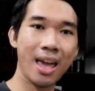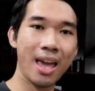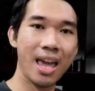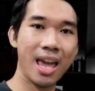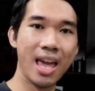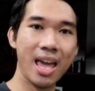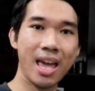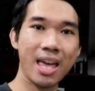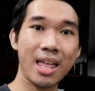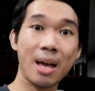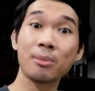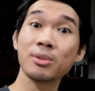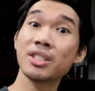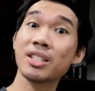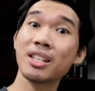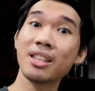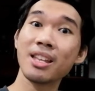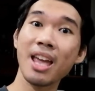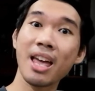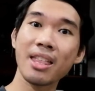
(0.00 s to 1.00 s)
And I'm just
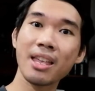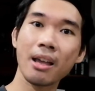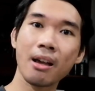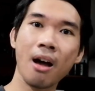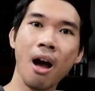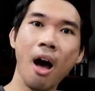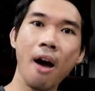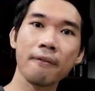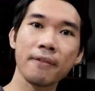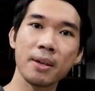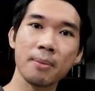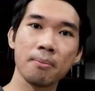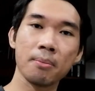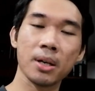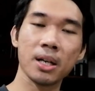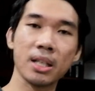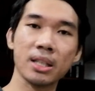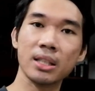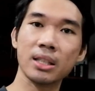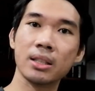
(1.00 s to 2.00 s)
going to get a coffee
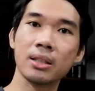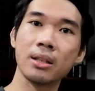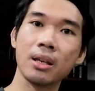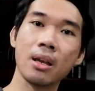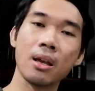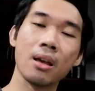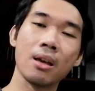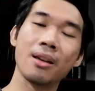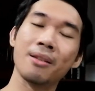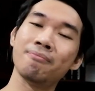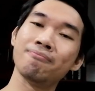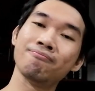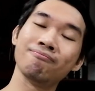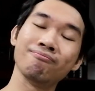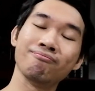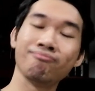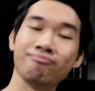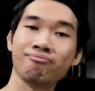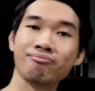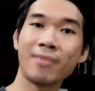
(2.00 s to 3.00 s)
bun. And
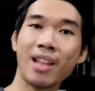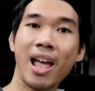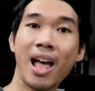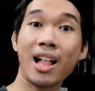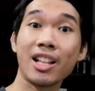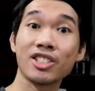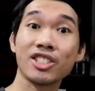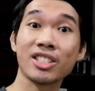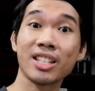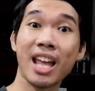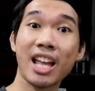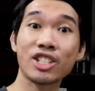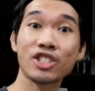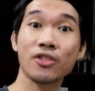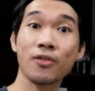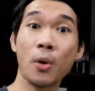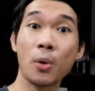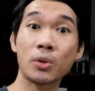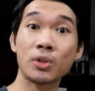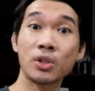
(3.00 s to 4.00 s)
I'll just catch
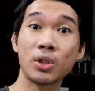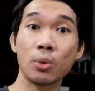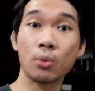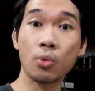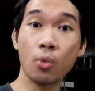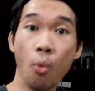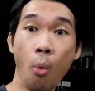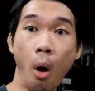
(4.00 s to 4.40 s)
you folks soon.